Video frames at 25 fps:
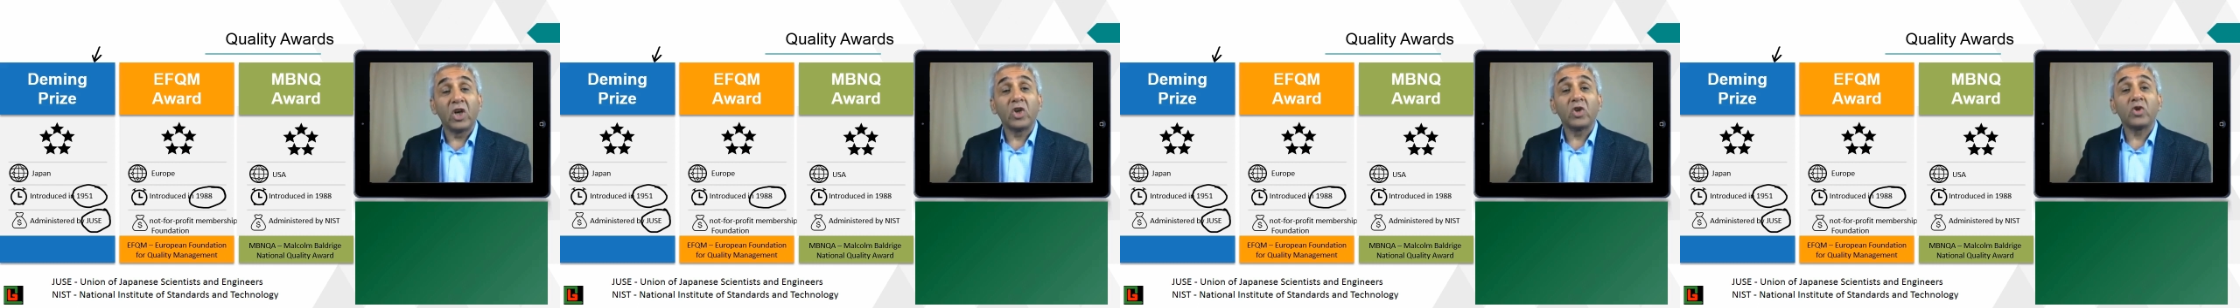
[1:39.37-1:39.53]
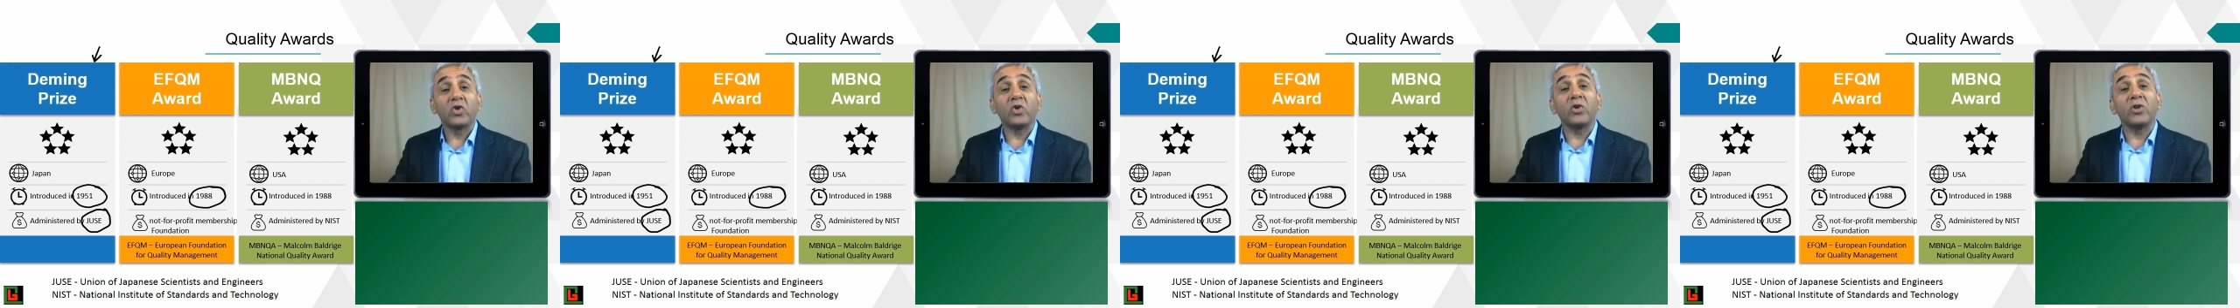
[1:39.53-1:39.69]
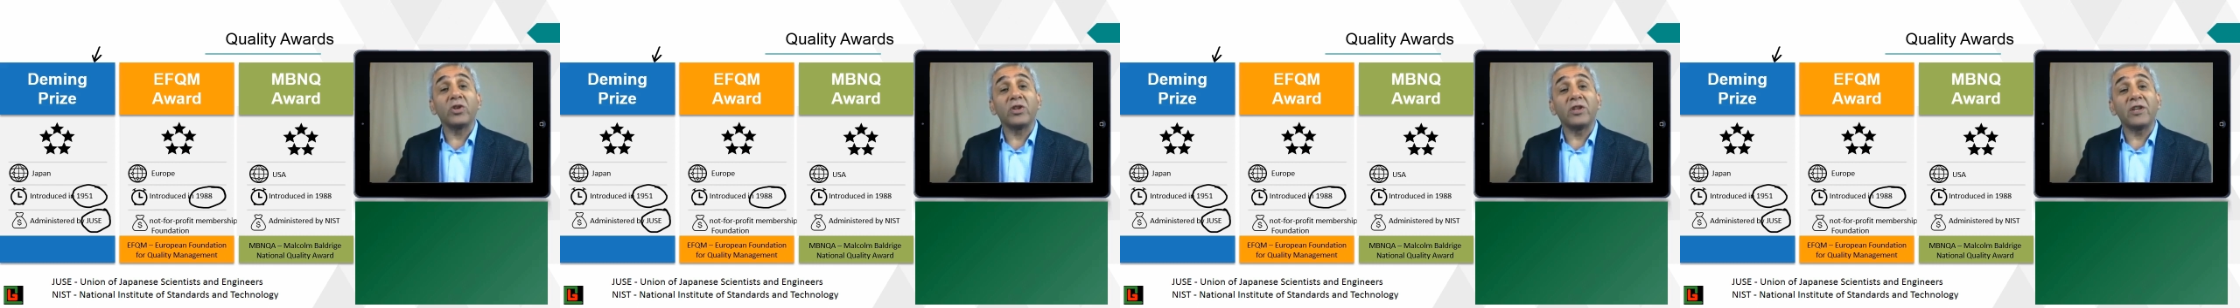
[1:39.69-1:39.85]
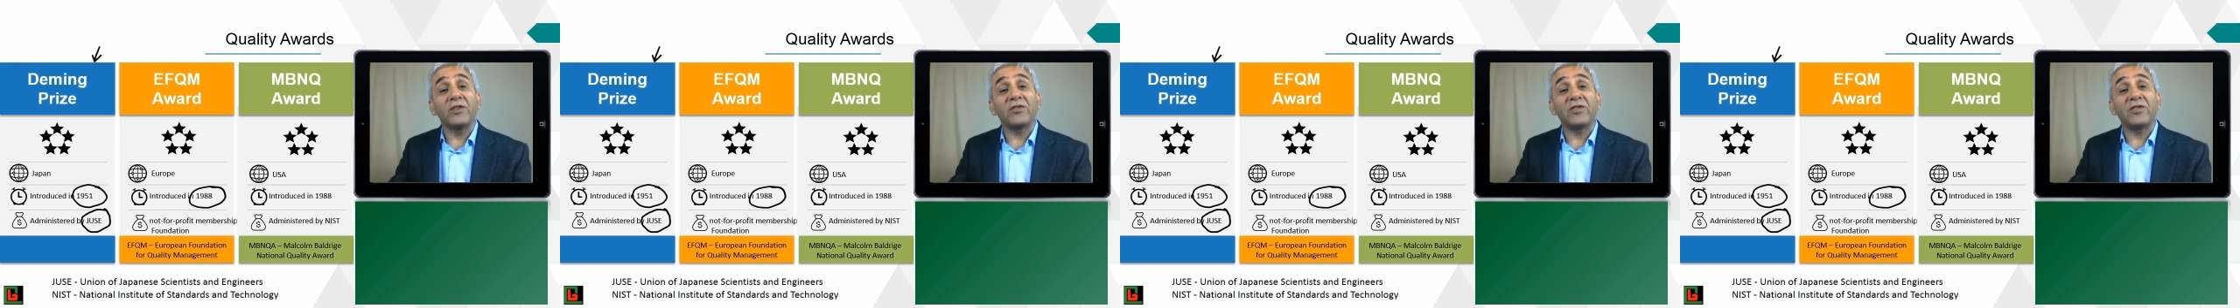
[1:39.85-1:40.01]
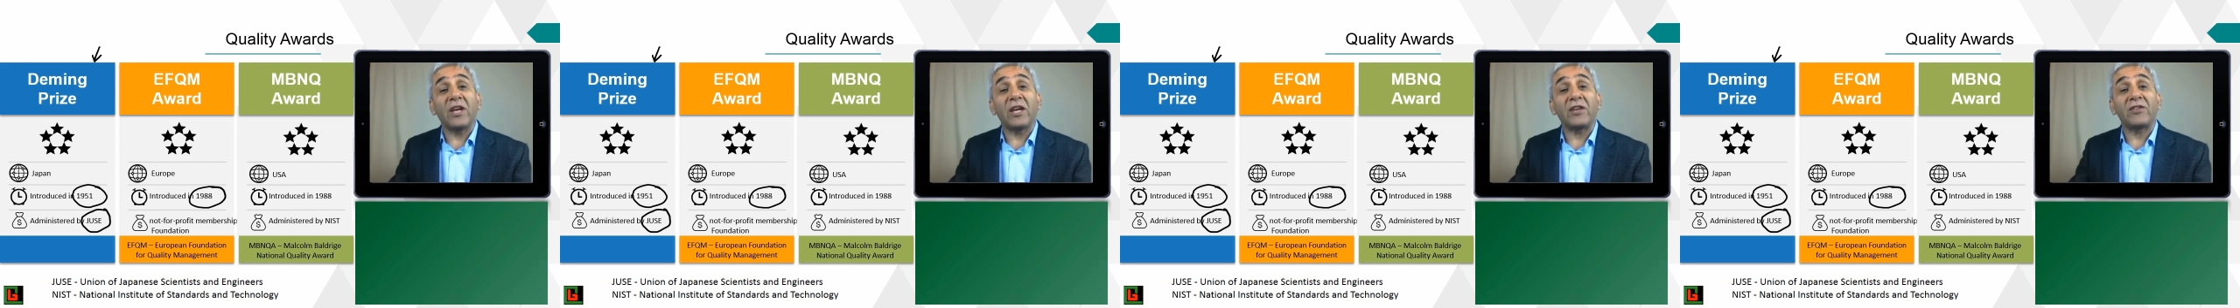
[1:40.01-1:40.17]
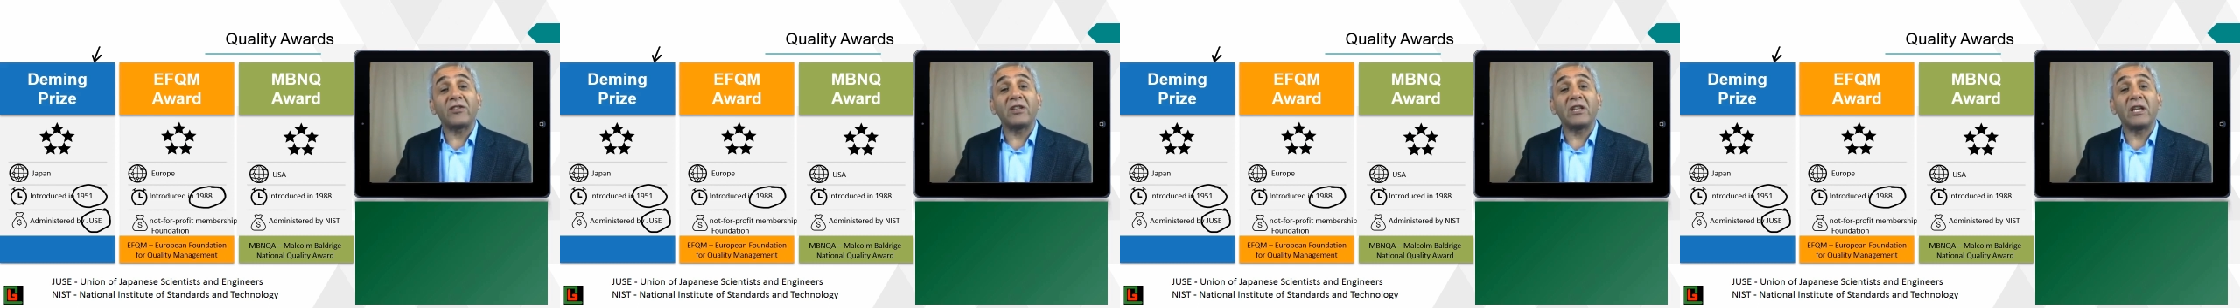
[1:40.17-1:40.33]
So this
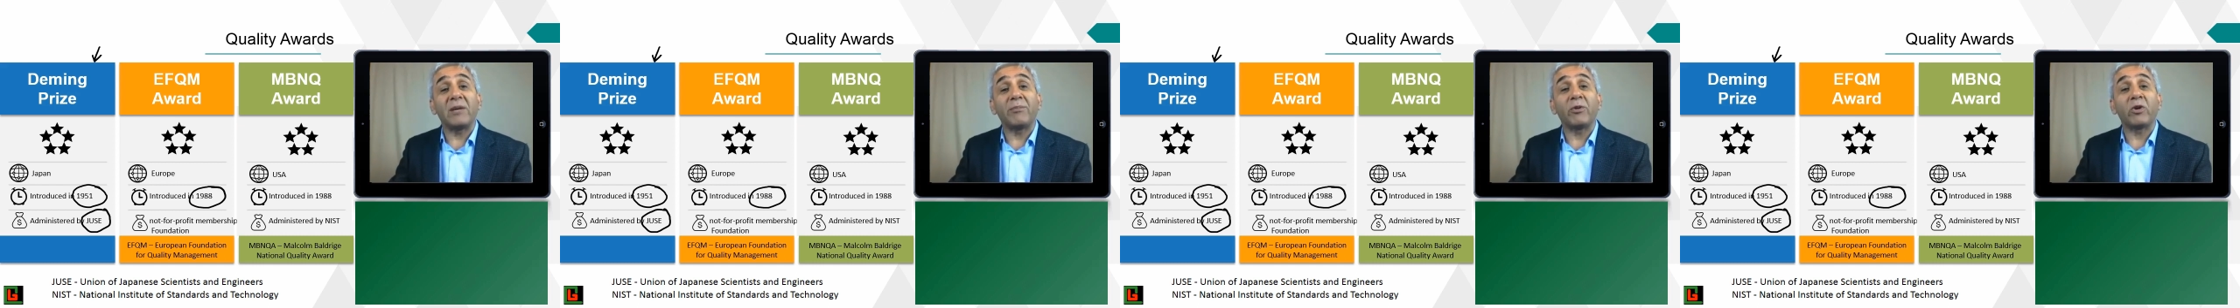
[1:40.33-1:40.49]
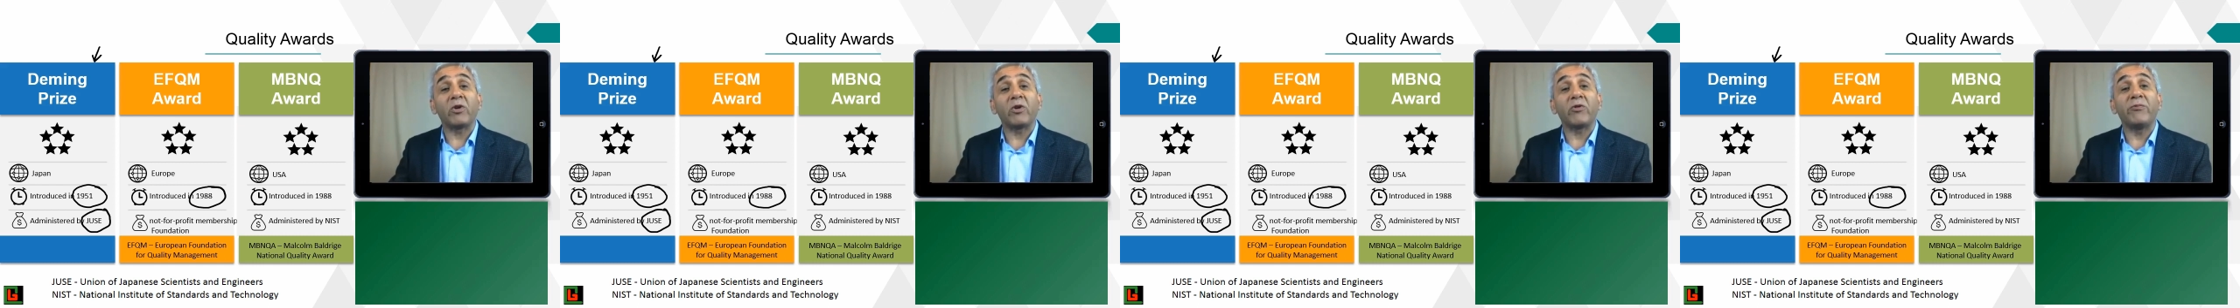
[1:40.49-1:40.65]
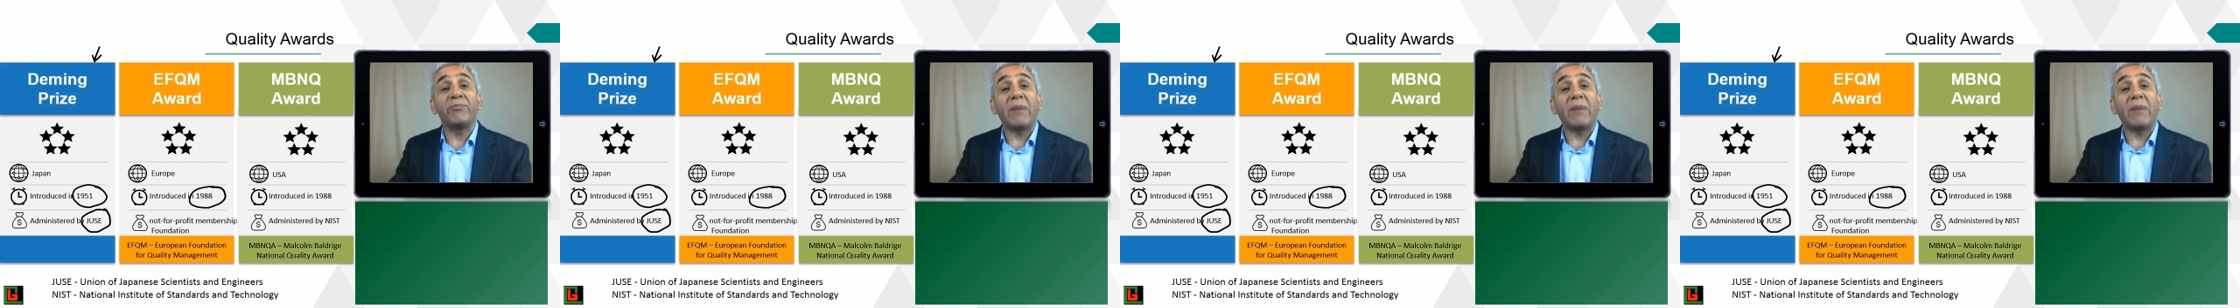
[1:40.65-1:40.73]
has number of